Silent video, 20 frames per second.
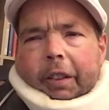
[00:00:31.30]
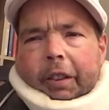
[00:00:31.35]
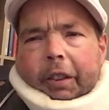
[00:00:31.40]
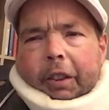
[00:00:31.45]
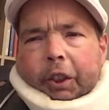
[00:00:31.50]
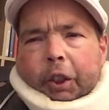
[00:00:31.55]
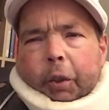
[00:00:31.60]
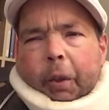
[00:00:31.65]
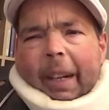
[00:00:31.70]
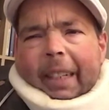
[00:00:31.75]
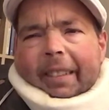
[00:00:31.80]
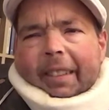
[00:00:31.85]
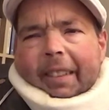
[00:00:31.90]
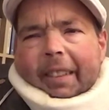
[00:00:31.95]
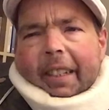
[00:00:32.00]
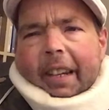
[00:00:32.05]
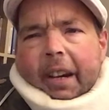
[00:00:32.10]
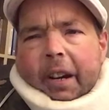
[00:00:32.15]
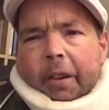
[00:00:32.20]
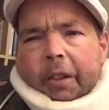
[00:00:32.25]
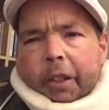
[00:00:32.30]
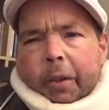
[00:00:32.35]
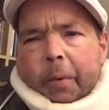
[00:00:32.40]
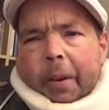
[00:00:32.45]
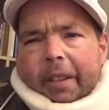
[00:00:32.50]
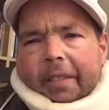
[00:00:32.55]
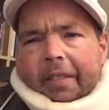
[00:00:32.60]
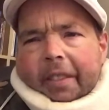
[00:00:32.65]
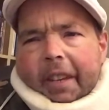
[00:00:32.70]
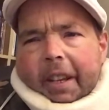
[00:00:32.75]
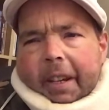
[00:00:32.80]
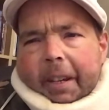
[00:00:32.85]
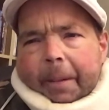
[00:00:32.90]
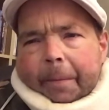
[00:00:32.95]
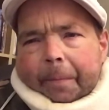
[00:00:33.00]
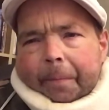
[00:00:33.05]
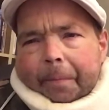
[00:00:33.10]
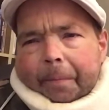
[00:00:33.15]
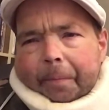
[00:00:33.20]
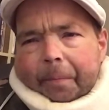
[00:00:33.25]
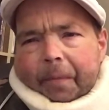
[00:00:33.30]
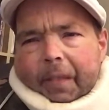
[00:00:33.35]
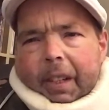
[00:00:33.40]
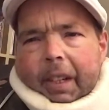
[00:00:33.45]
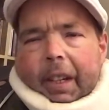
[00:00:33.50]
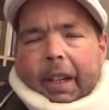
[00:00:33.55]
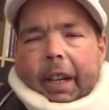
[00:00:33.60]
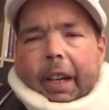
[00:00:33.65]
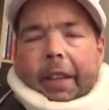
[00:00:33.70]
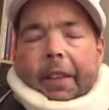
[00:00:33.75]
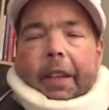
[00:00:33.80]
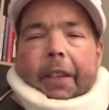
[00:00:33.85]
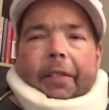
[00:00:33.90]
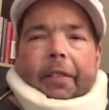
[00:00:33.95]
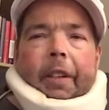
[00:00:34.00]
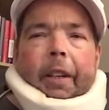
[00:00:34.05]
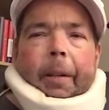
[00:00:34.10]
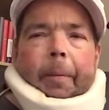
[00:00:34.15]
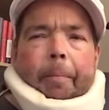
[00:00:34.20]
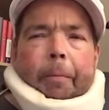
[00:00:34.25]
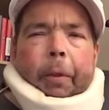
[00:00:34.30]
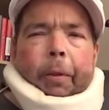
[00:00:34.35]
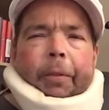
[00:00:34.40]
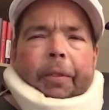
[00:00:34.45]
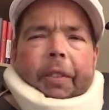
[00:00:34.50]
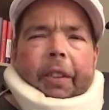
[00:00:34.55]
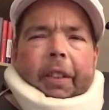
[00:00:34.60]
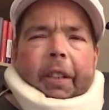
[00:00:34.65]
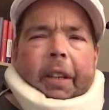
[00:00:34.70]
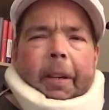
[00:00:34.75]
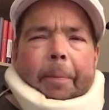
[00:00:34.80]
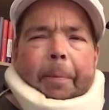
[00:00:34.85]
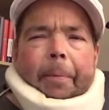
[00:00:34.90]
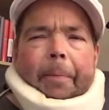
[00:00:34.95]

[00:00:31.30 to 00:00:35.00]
Crazy Town, USA, and they say, Moose the Gimp,